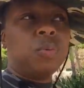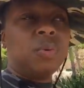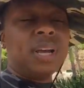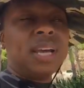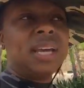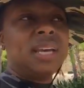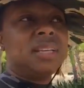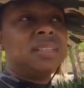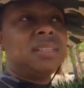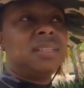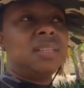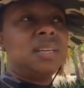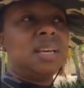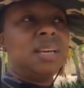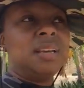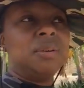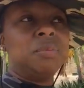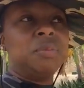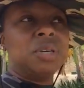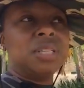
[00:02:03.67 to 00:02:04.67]

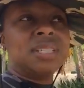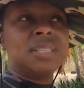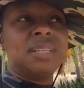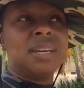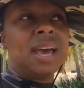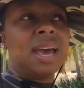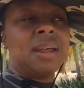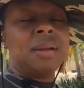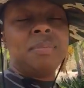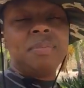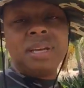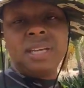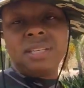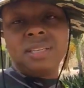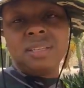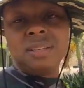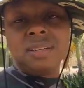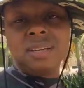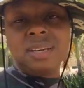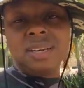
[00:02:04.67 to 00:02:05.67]
which was not a
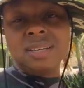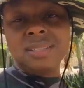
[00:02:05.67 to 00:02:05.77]
big deal to